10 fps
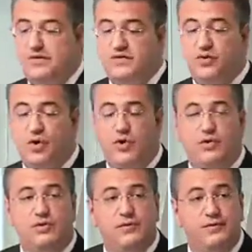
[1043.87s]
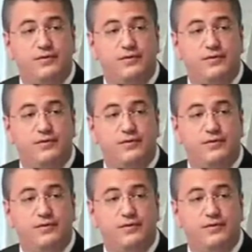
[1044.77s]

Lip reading: Third,